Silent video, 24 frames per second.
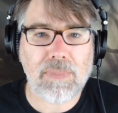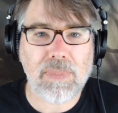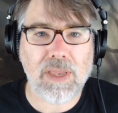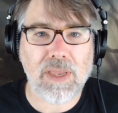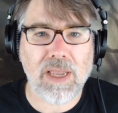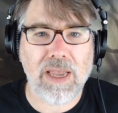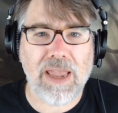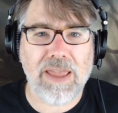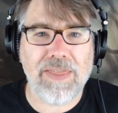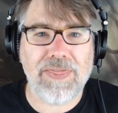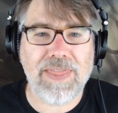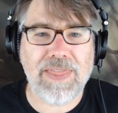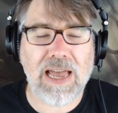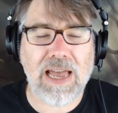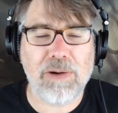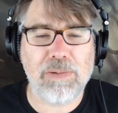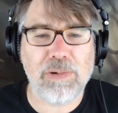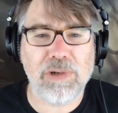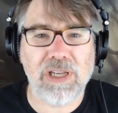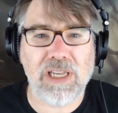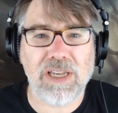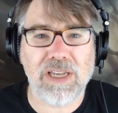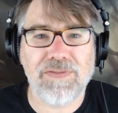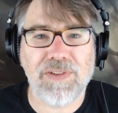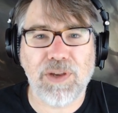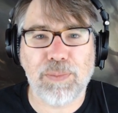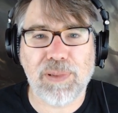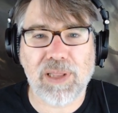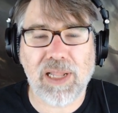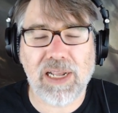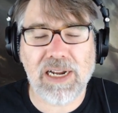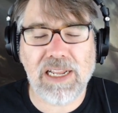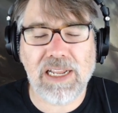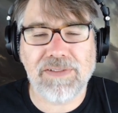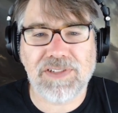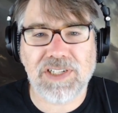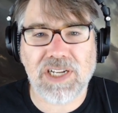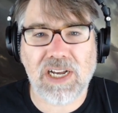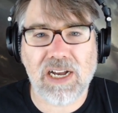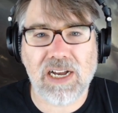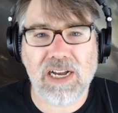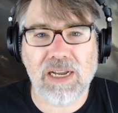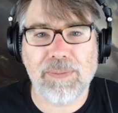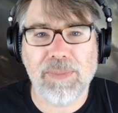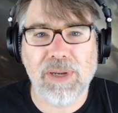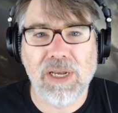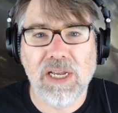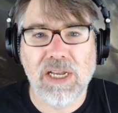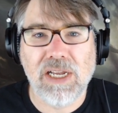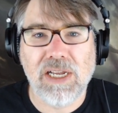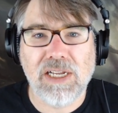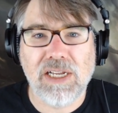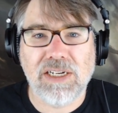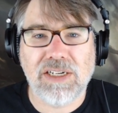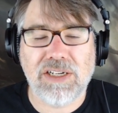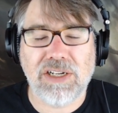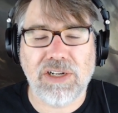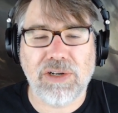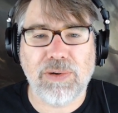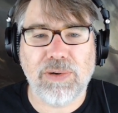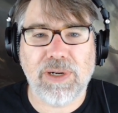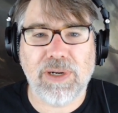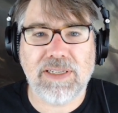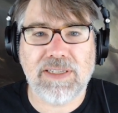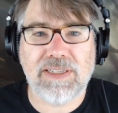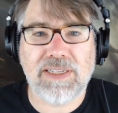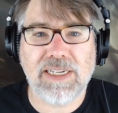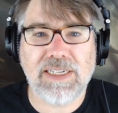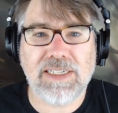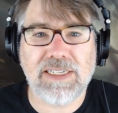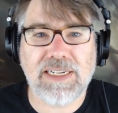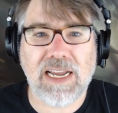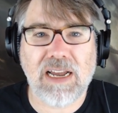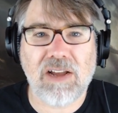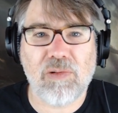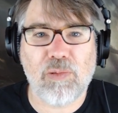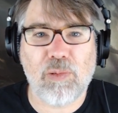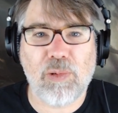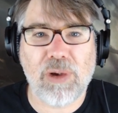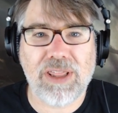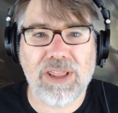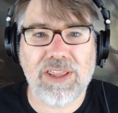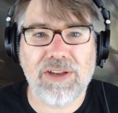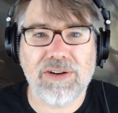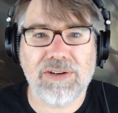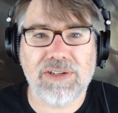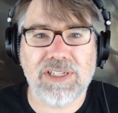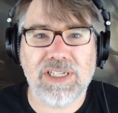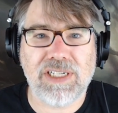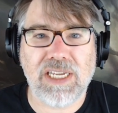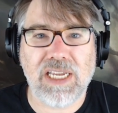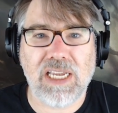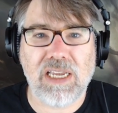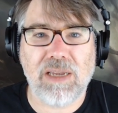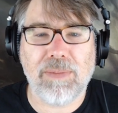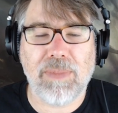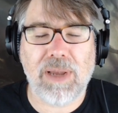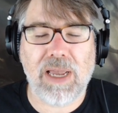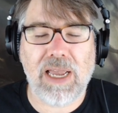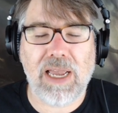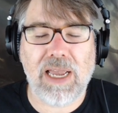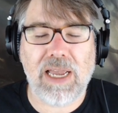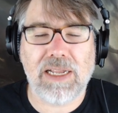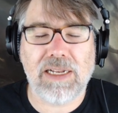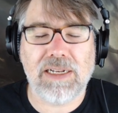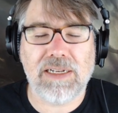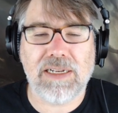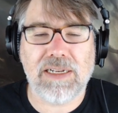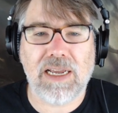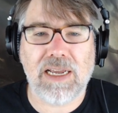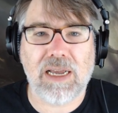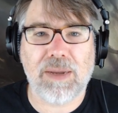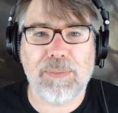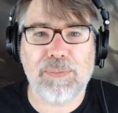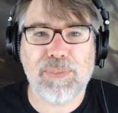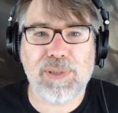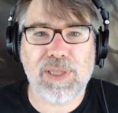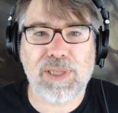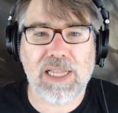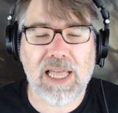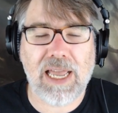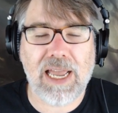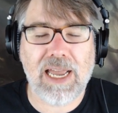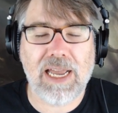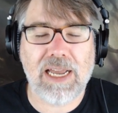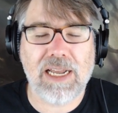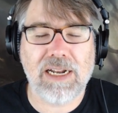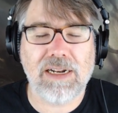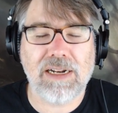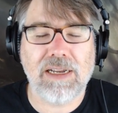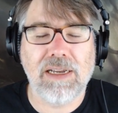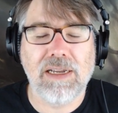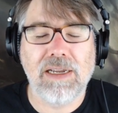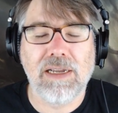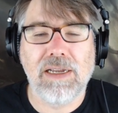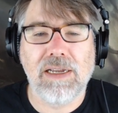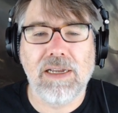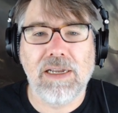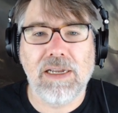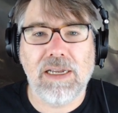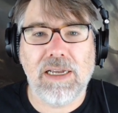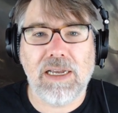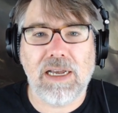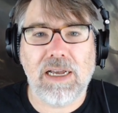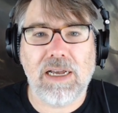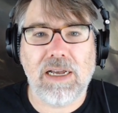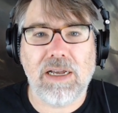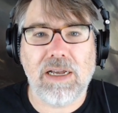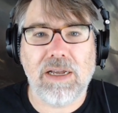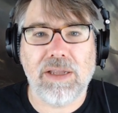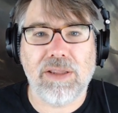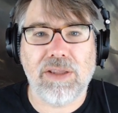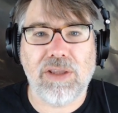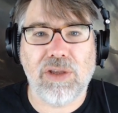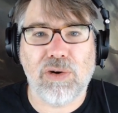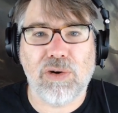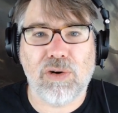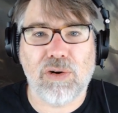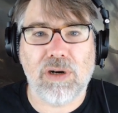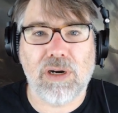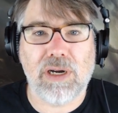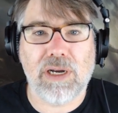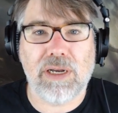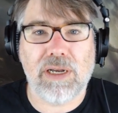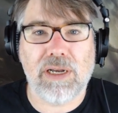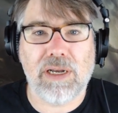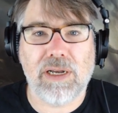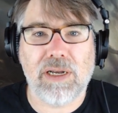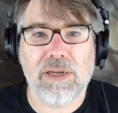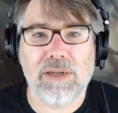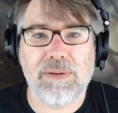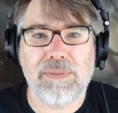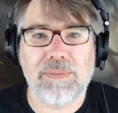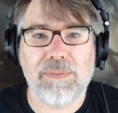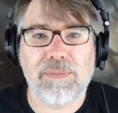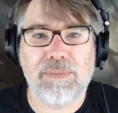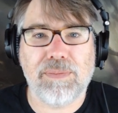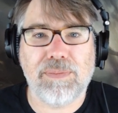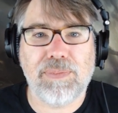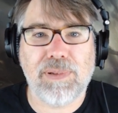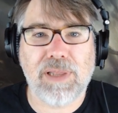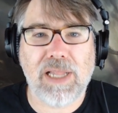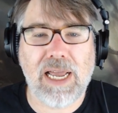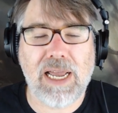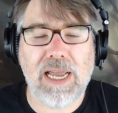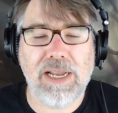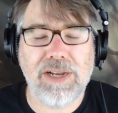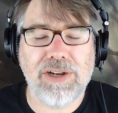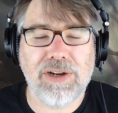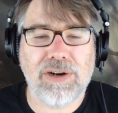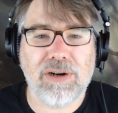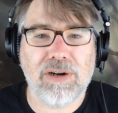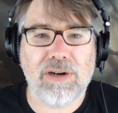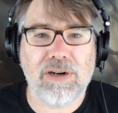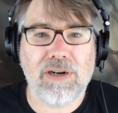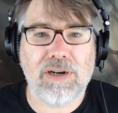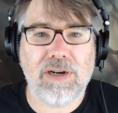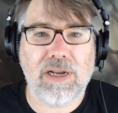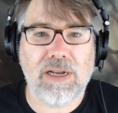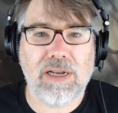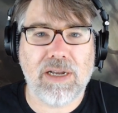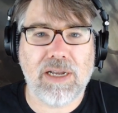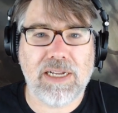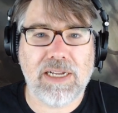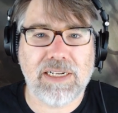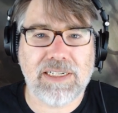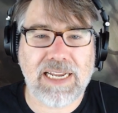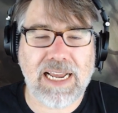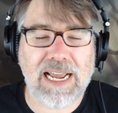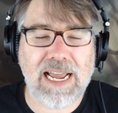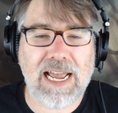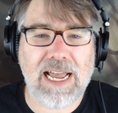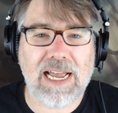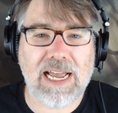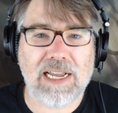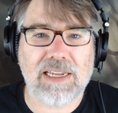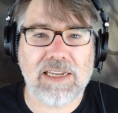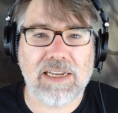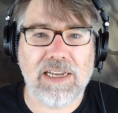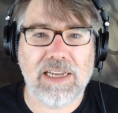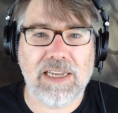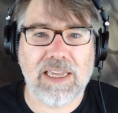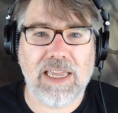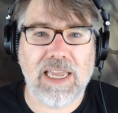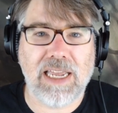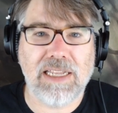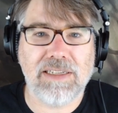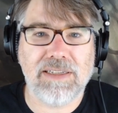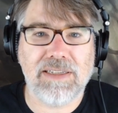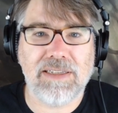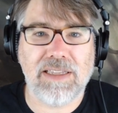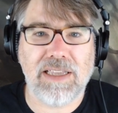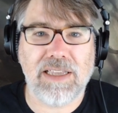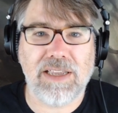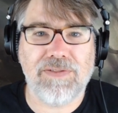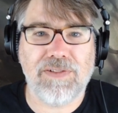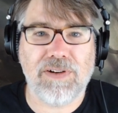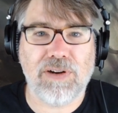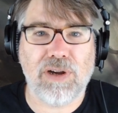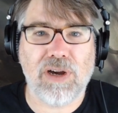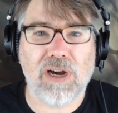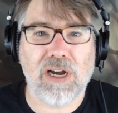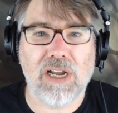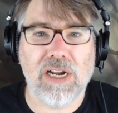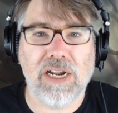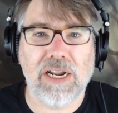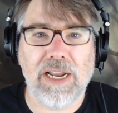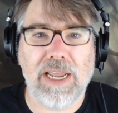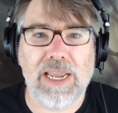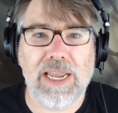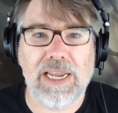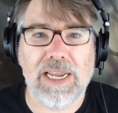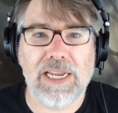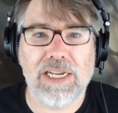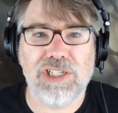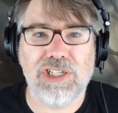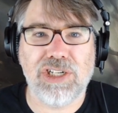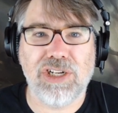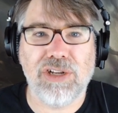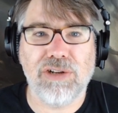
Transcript: And that will give you plenty of time to sit down with your team and plan your attack against the Forgotten Age.